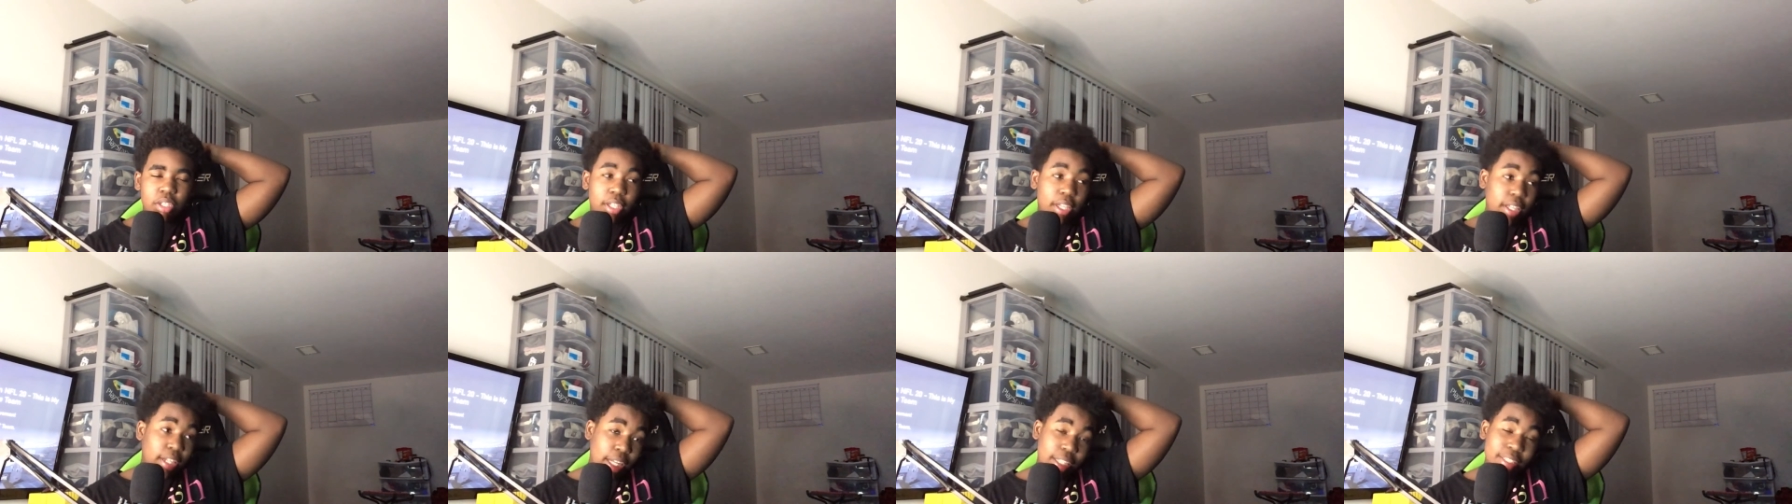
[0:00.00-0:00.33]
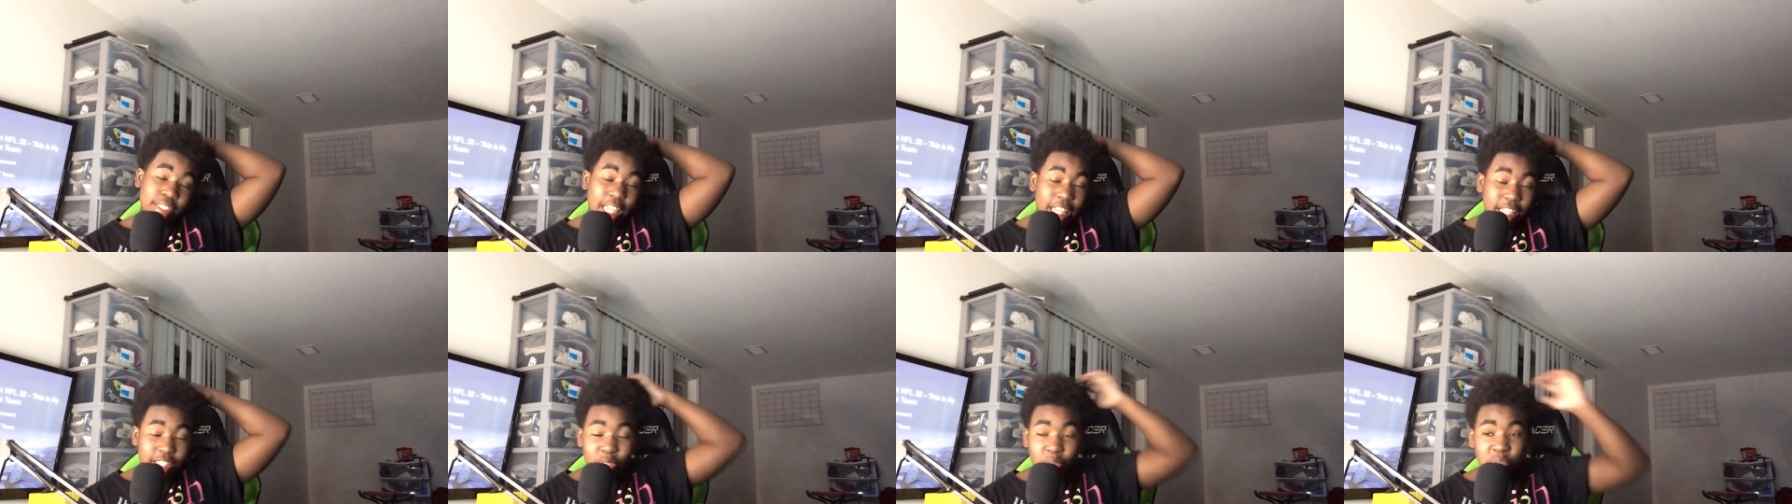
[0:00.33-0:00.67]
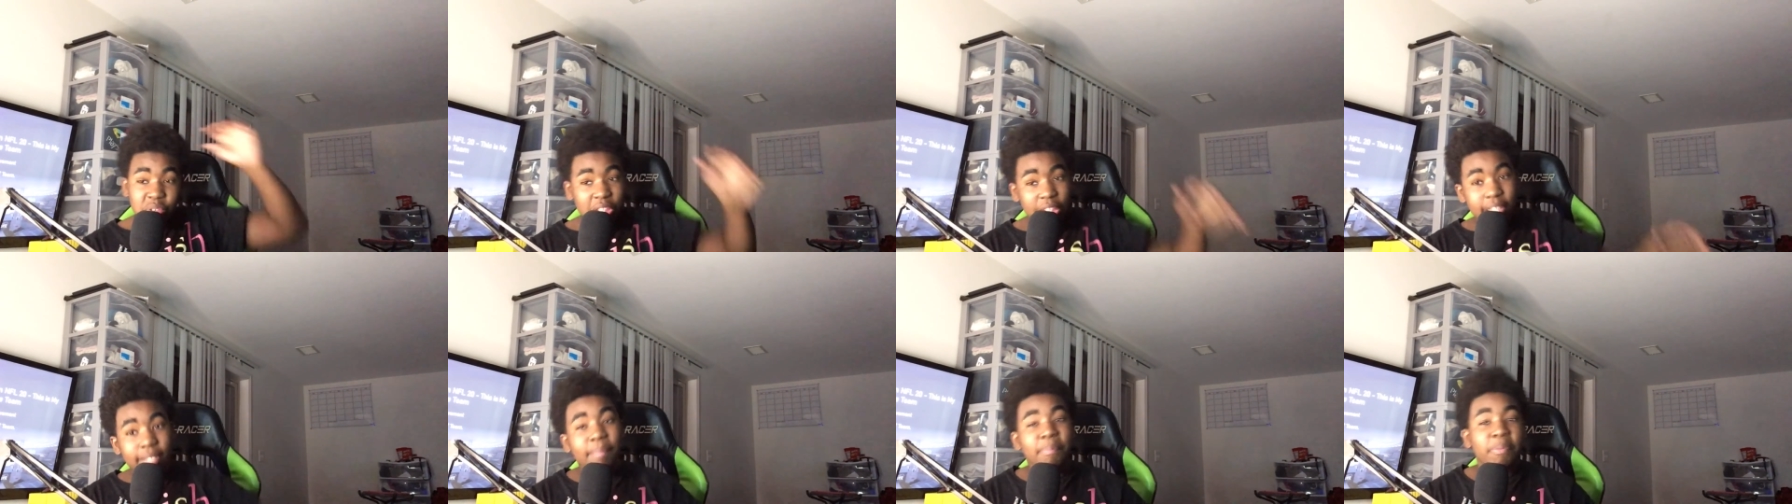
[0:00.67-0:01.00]
And I said, don't
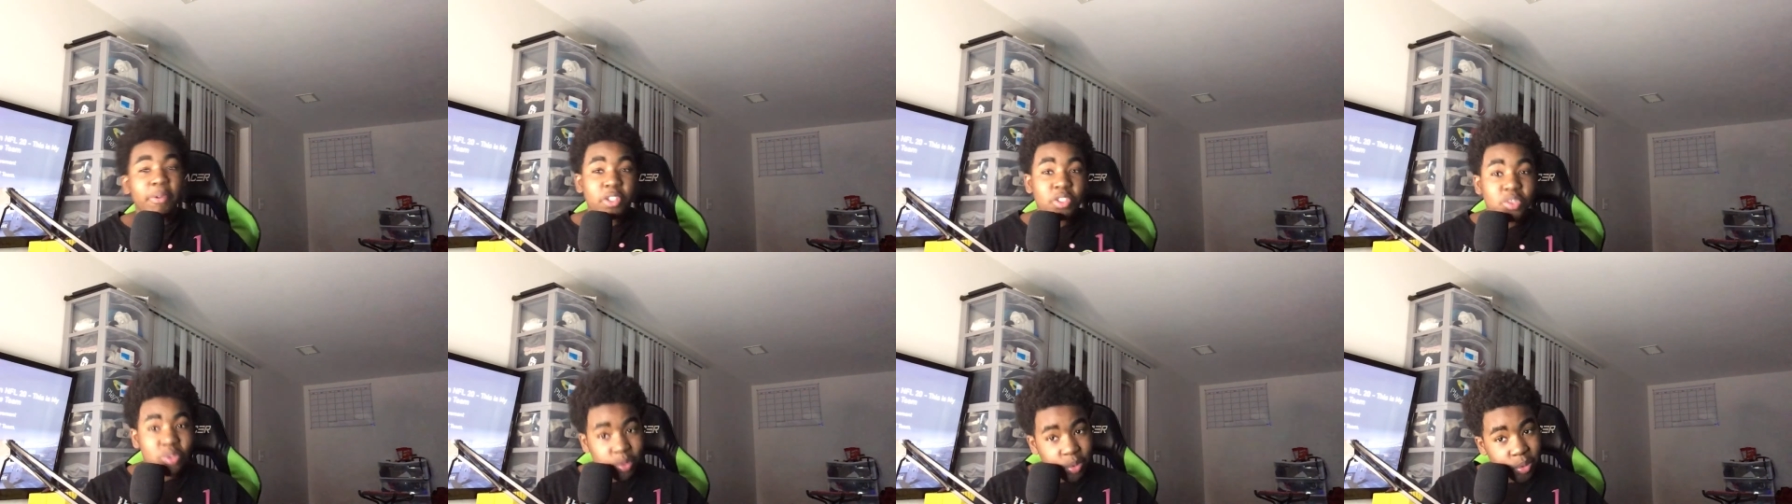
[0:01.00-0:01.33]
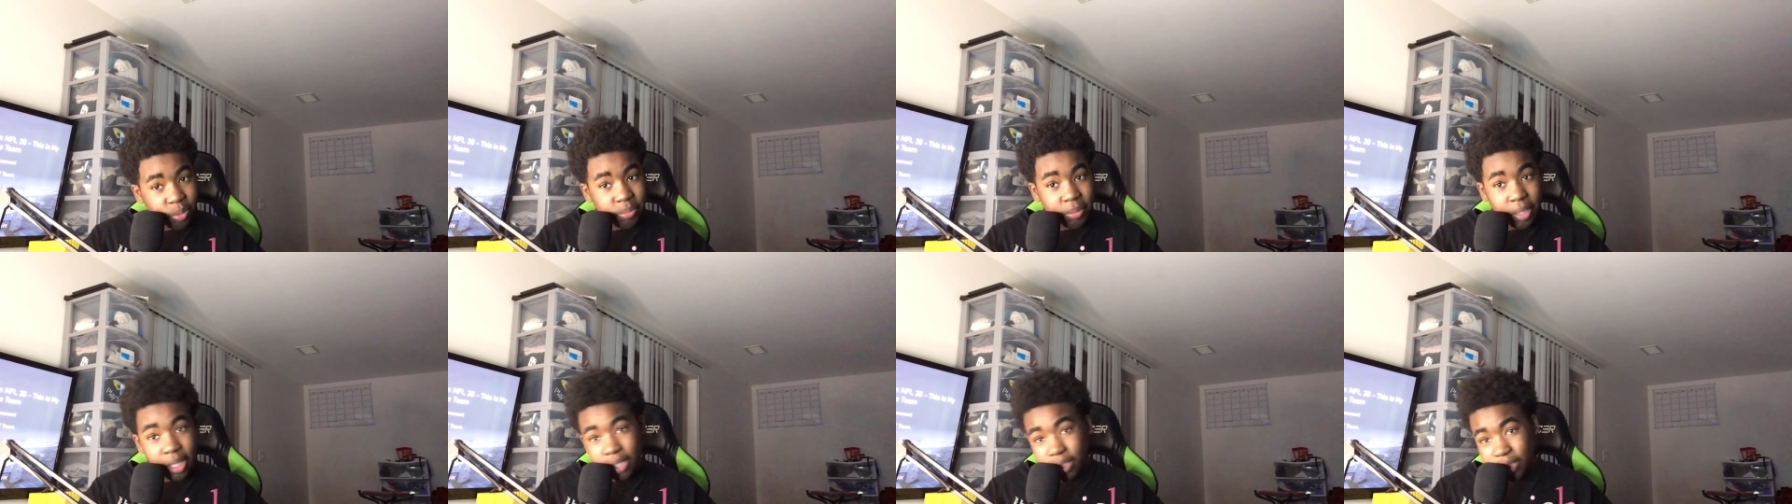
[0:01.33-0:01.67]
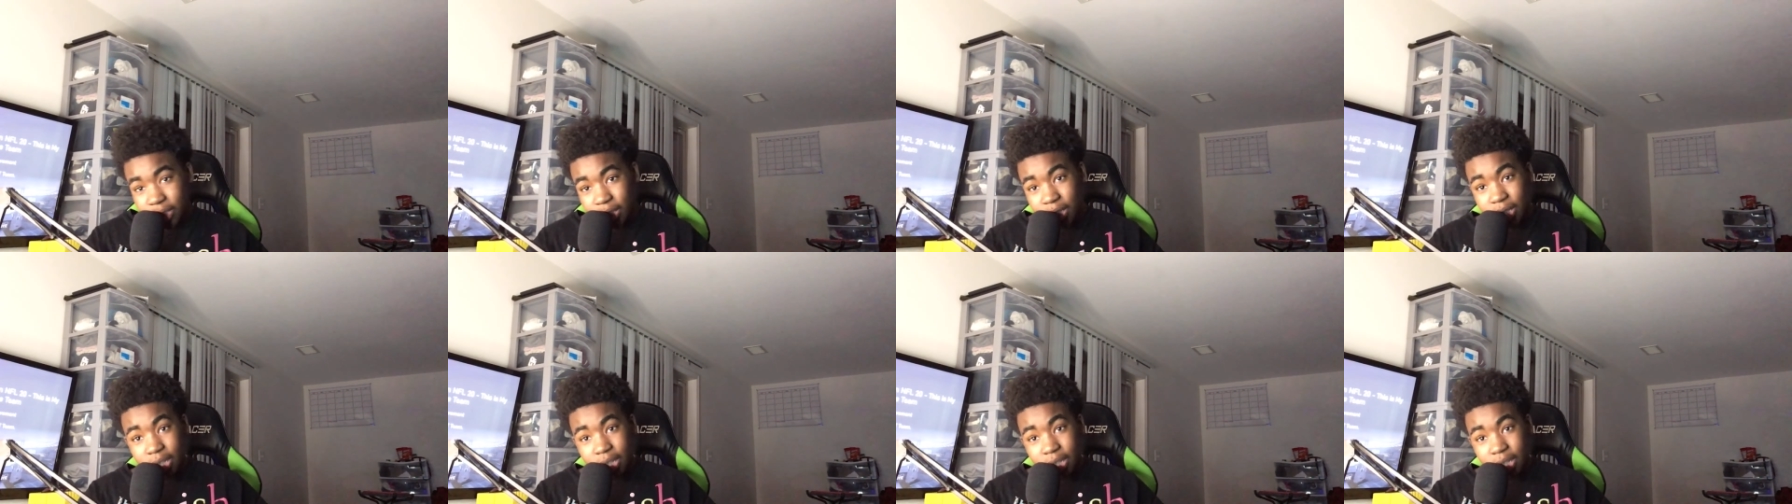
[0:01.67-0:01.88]
take it personal, but